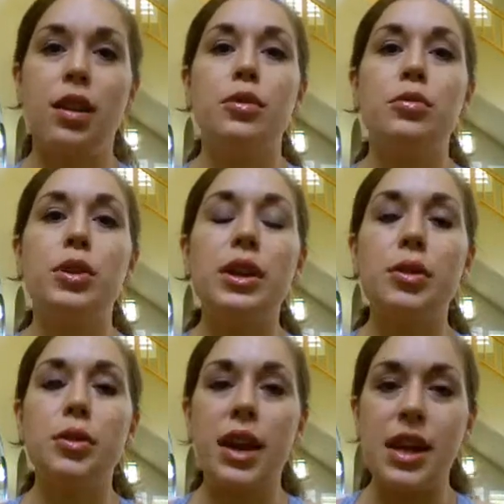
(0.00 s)
on really
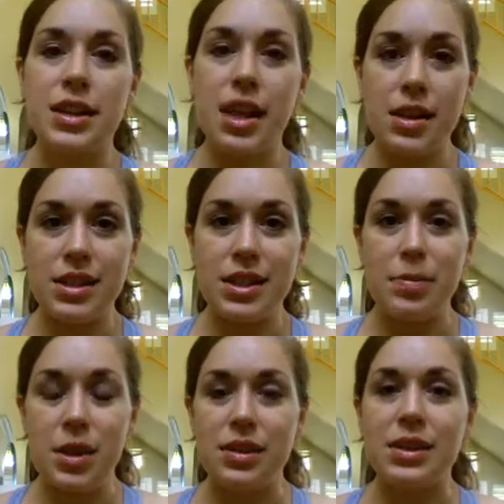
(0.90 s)
great tasting
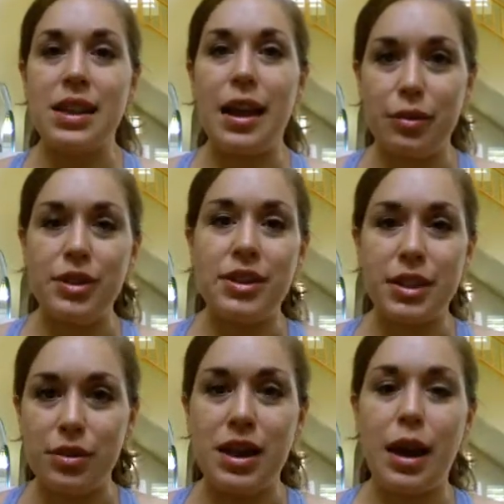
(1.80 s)
meals every
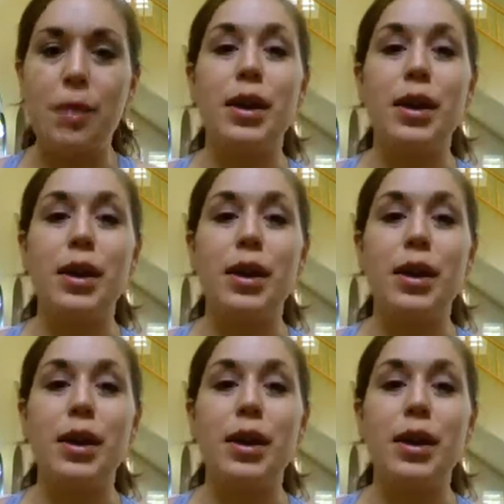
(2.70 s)
single time.